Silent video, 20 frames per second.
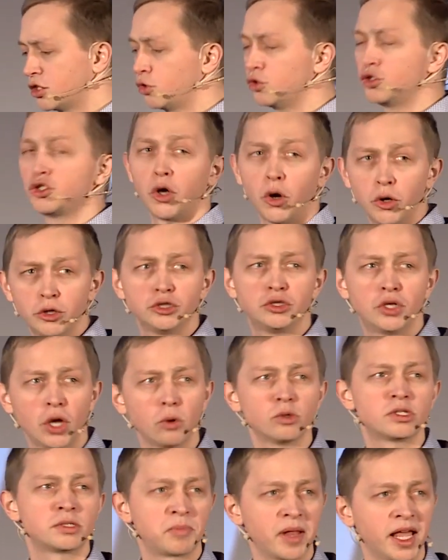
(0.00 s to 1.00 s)
to join
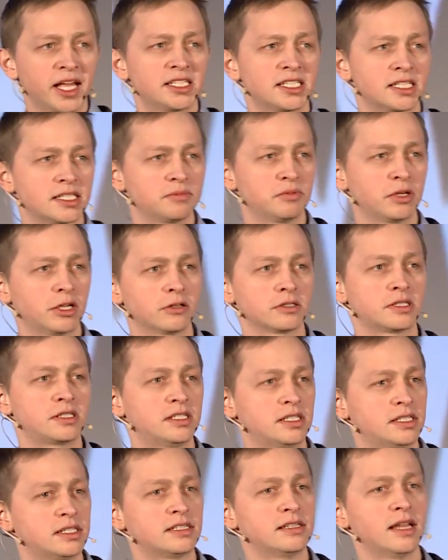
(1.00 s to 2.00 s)
those places because
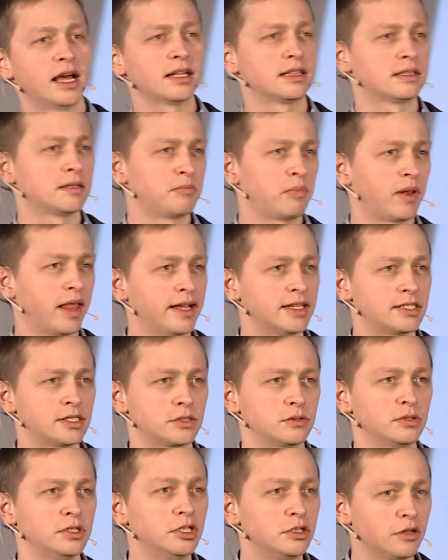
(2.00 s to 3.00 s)
this is not the place
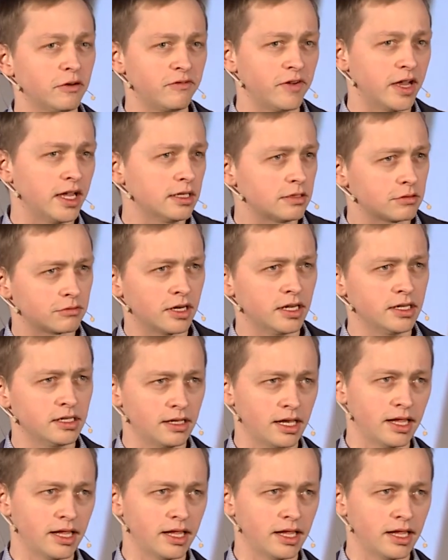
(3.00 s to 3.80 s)
to innovate, right?